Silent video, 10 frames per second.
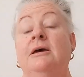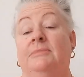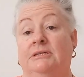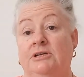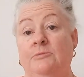
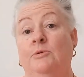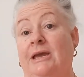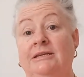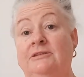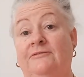By the time we
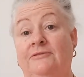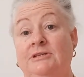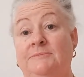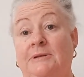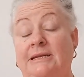entered the
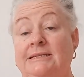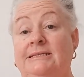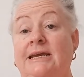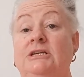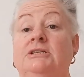first police
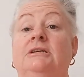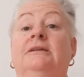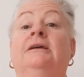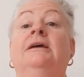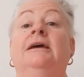station